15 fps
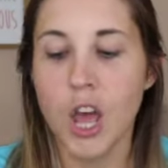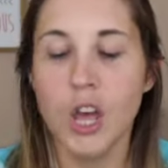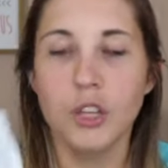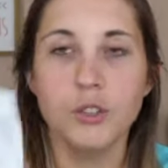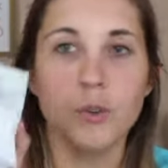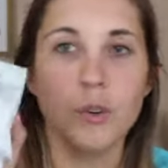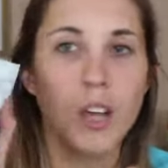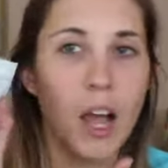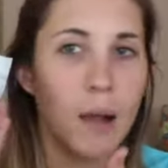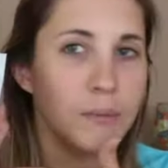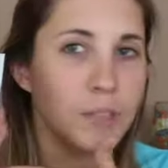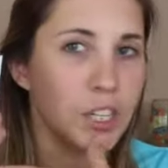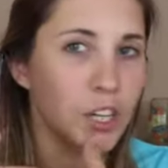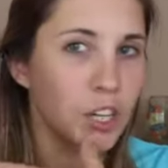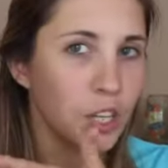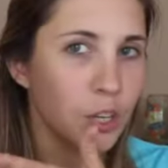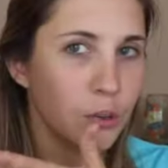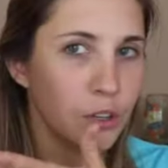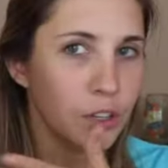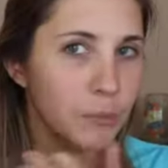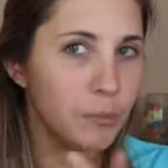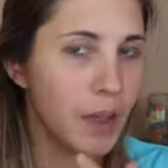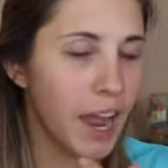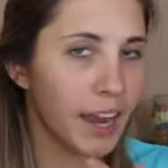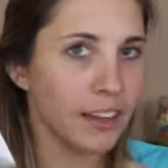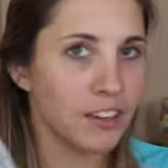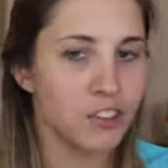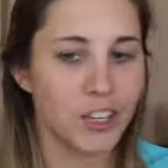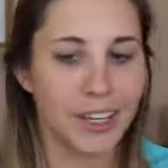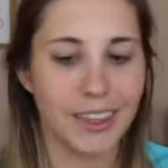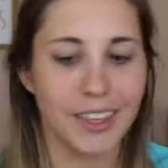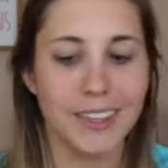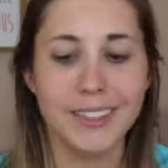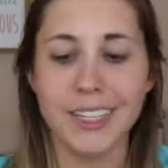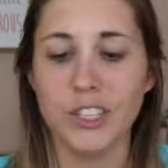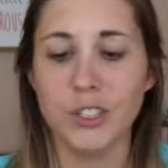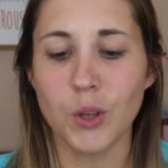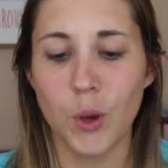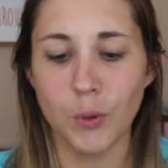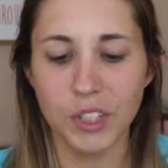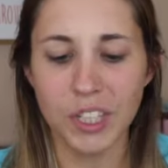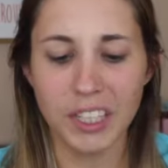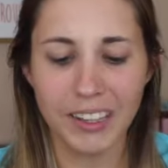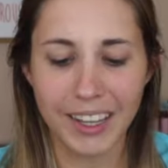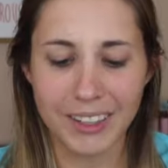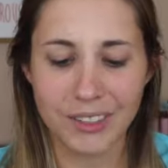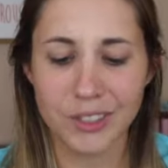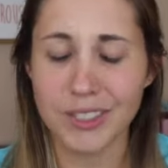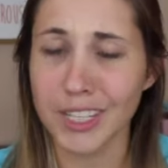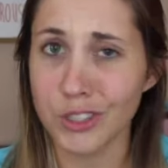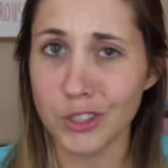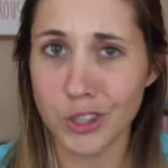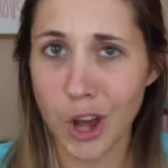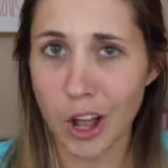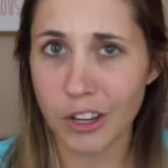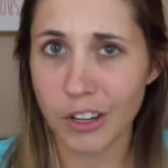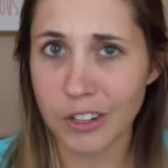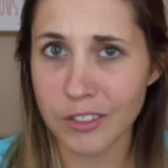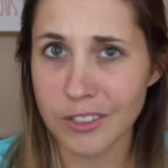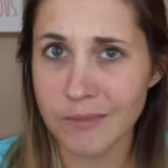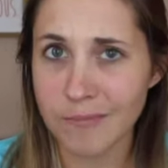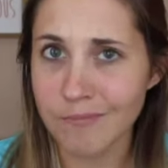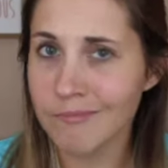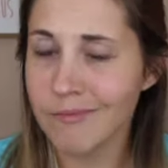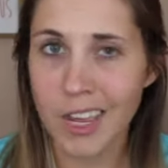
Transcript: So it comes in a cute little package like this. It's only like $6.